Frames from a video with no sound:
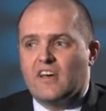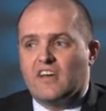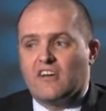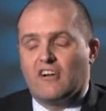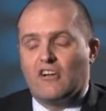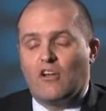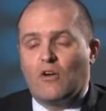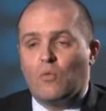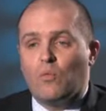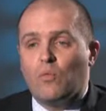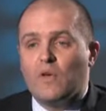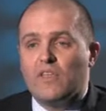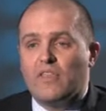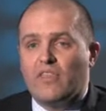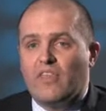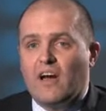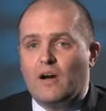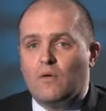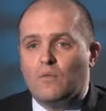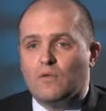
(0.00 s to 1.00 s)
and along
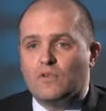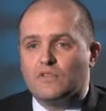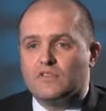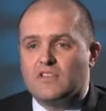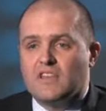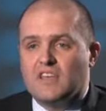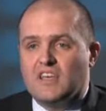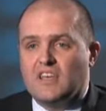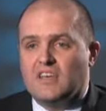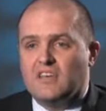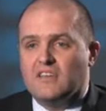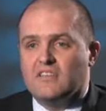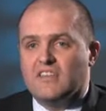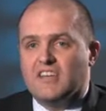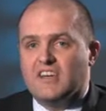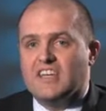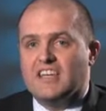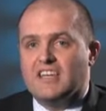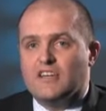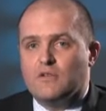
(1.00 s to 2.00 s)
with that was the
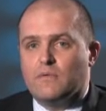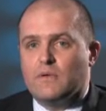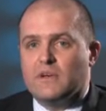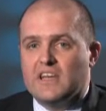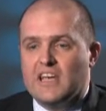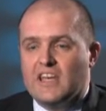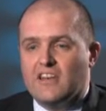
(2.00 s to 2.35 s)
need to